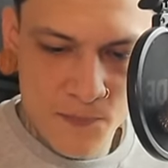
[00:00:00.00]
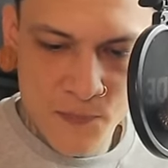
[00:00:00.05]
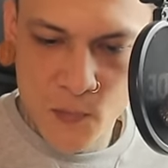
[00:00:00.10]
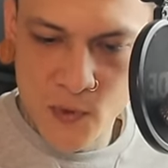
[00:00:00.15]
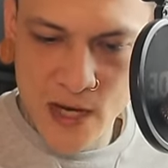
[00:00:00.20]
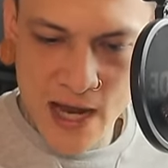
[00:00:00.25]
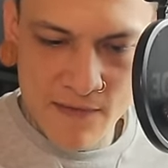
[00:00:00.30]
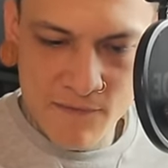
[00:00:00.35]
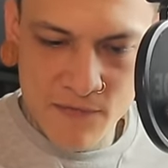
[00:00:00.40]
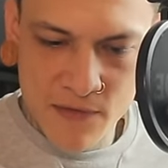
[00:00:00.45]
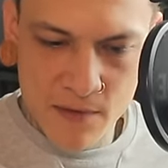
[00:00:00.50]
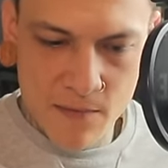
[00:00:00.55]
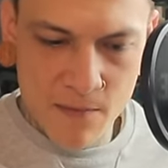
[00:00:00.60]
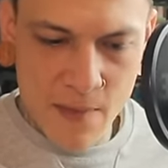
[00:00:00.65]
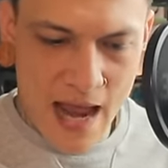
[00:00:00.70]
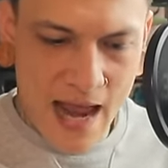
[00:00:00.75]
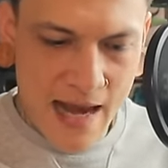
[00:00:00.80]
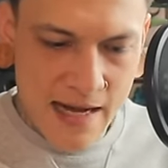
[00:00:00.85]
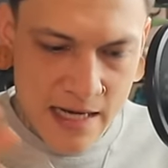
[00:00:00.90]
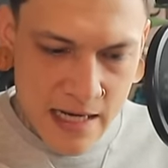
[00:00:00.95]
We have the
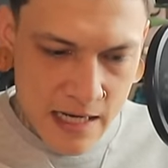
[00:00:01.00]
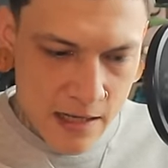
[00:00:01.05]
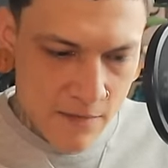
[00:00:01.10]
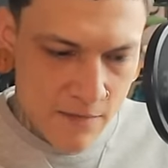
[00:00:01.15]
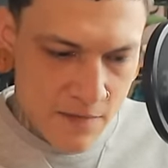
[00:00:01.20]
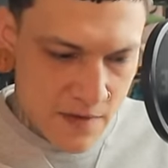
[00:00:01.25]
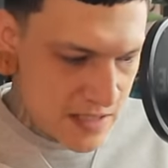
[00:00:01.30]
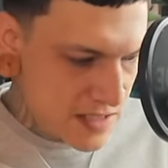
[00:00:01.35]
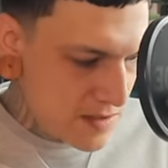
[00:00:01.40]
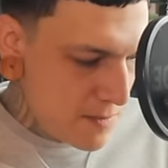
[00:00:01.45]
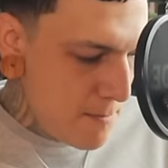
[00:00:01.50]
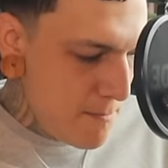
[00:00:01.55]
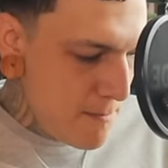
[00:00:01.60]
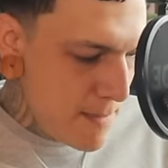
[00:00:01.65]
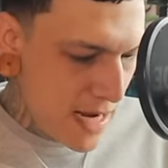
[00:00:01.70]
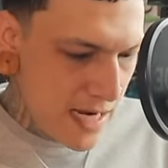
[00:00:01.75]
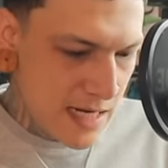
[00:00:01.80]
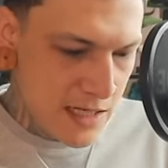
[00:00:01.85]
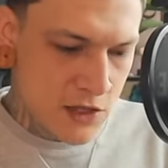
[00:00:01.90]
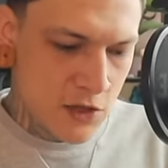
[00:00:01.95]
ending of this
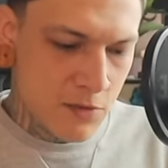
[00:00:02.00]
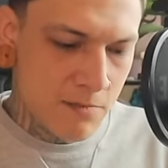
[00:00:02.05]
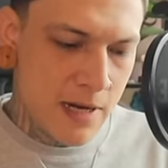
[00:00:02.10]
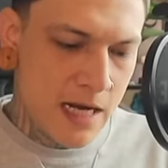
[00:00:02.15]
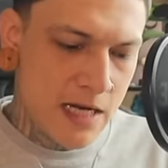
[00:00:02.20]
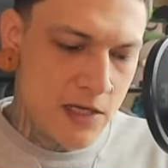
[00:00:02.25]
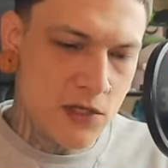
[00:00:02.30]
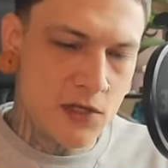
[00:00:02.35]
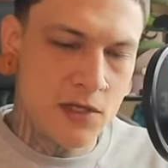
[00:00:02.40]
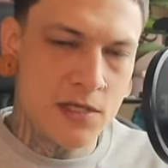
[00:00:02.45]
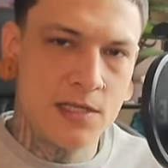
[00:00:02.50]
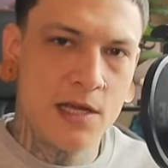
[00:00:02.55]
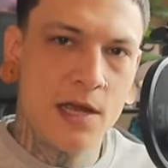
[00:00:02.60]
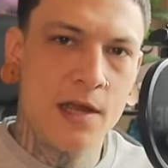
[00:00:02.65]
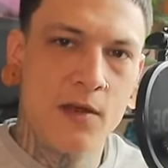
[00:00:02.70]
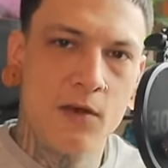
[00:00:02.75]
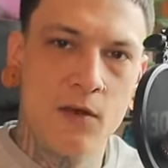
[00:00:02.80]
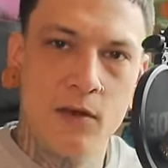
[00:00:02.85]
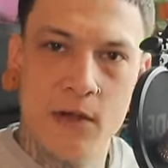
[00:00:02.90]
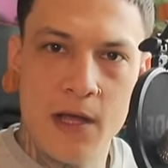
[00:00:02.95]
major, major
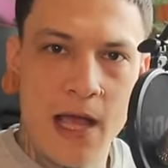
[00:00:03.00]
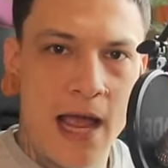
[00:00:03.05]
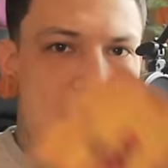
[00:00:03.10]
cycle